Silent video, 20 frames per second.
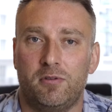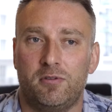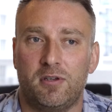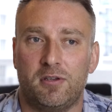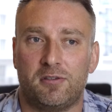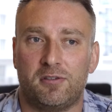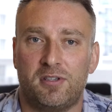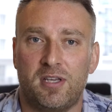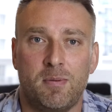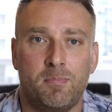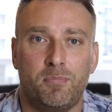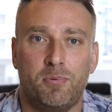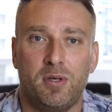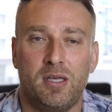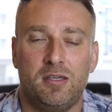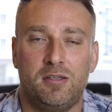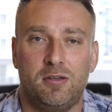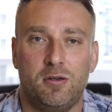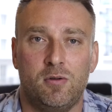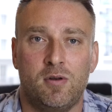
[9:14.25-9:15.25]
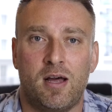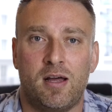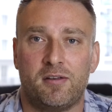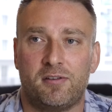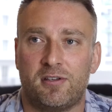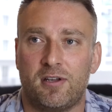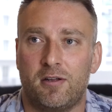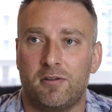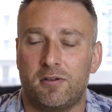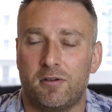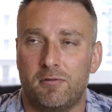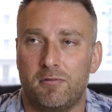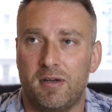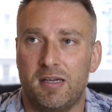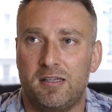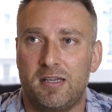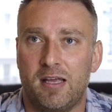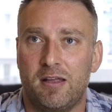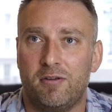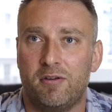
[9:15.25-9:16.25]
just simply do not sell to
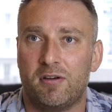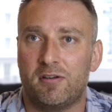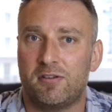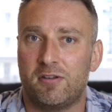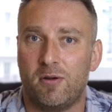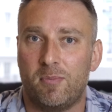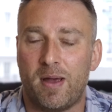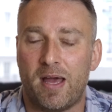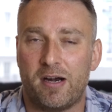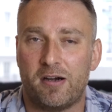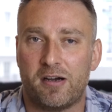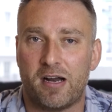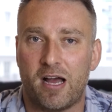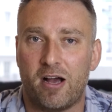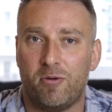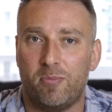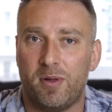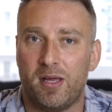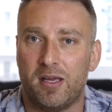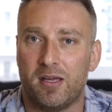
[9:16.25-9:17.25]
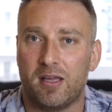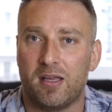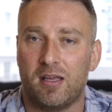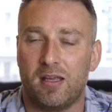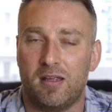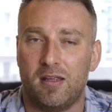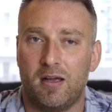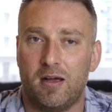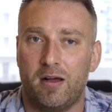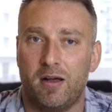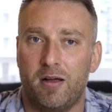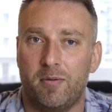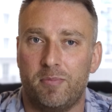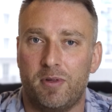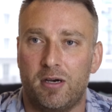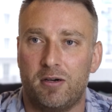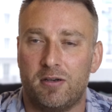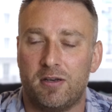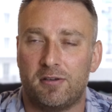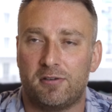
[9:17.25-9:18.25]
retailers no matter how big.
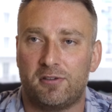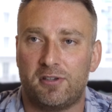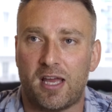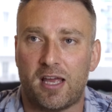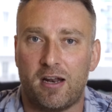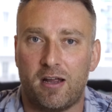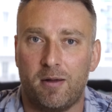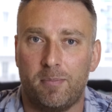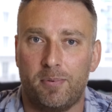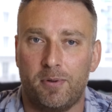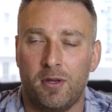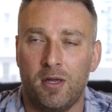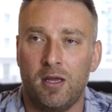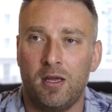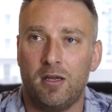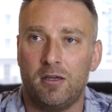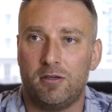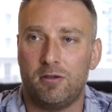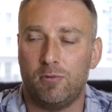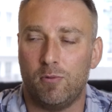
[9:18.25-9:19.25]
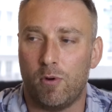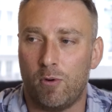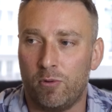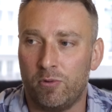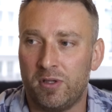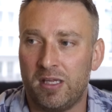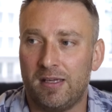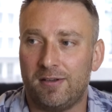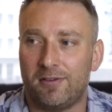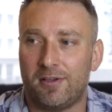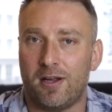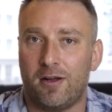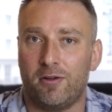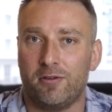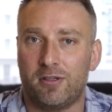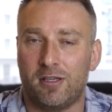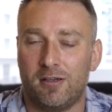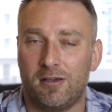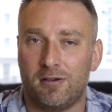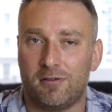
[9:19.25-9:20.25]
They're just set up to only sell
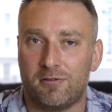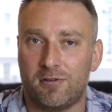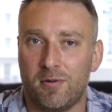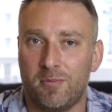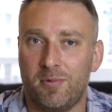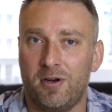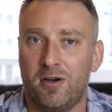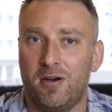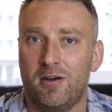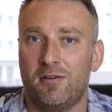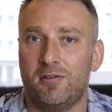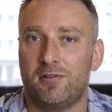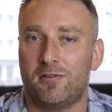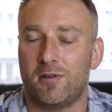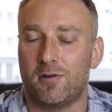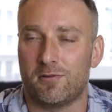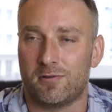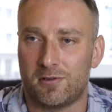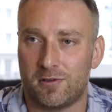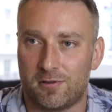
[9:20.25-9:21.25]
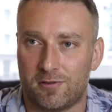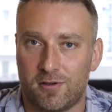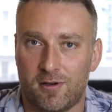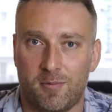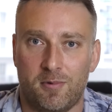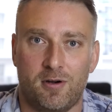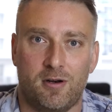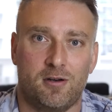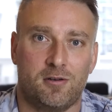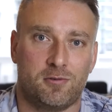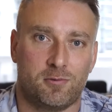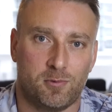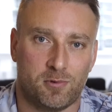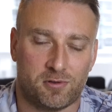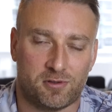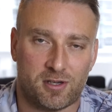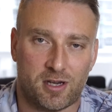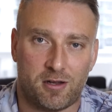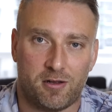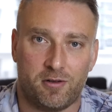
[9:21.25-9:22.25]
to distributors. Those distributors will
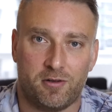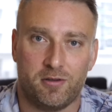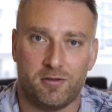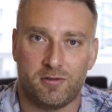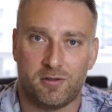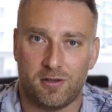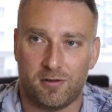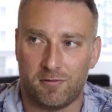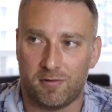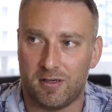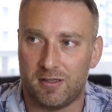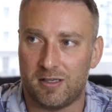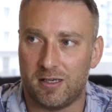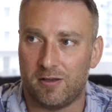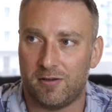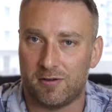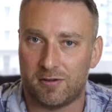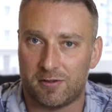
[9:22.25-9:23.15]
sell to the retailer.